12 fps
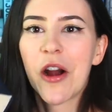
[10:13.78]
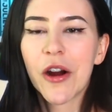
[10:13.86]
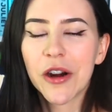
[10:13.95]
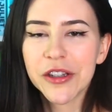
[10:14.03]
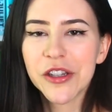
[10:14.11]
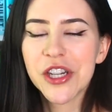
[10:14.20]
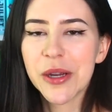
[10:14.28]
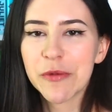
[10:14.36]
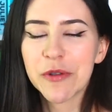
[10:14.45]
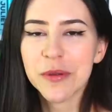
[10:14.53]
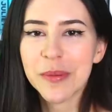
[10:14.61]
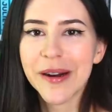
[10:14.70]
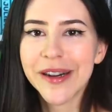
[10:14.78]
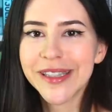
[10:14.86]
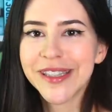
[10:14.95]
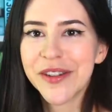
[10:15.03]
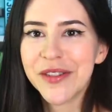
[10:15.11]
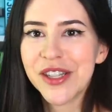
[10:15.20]
are the shameful
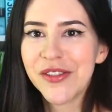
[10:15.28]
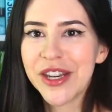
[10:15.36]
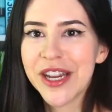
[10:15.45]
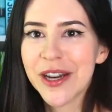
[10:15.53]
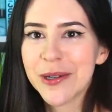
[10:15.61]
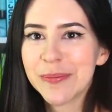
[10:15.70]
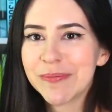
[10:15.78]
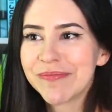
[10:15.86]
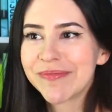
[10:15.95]
part of this video.